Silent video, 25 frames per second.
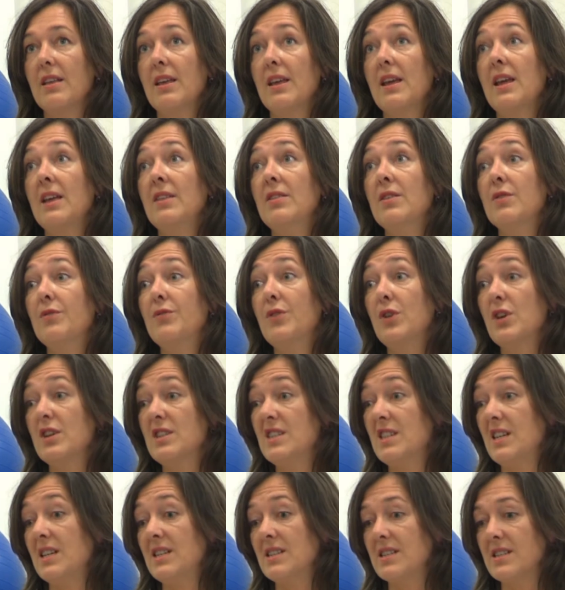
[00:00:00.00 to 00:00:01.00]
In the
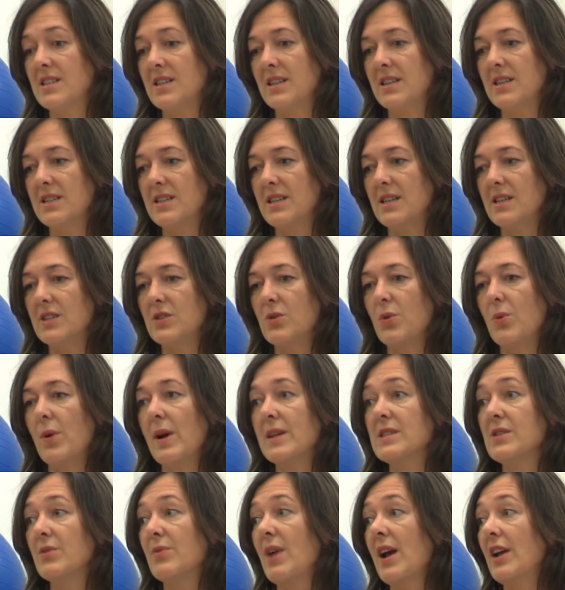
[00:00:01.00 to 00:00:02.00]
first instance, it's
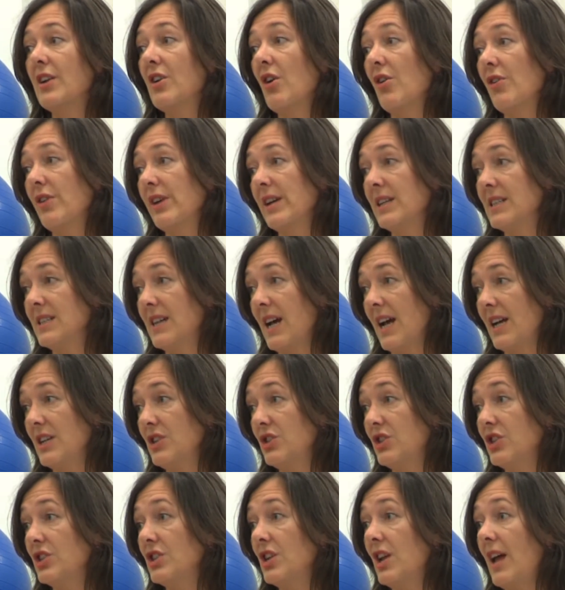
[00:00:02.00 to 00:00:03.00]
always around
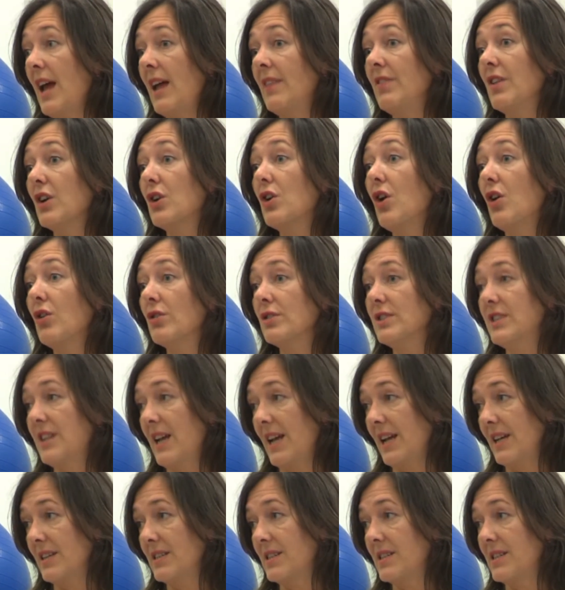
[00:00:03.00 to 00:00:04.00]
orientation and the
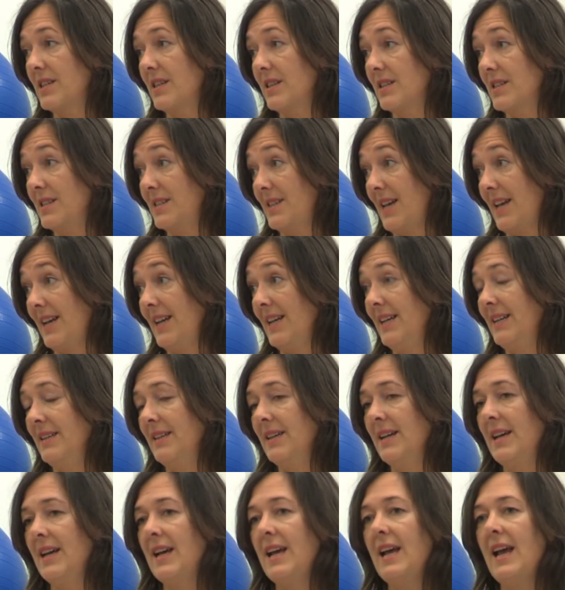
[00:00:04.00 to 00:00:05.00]
context to the setting,
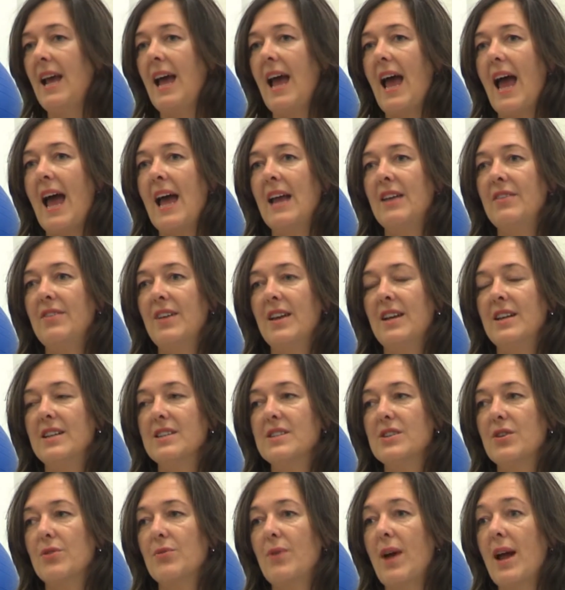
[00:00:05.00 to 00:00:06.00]
and then
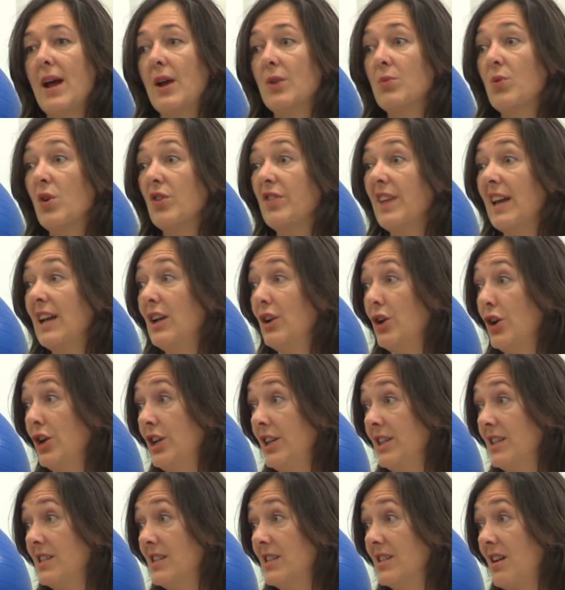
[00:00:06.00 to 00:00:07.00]
it's around what their
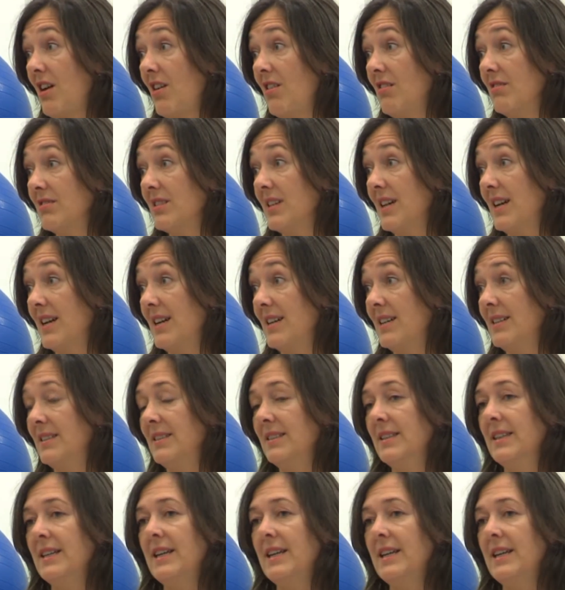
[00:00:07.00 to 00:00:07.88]
learning styles are.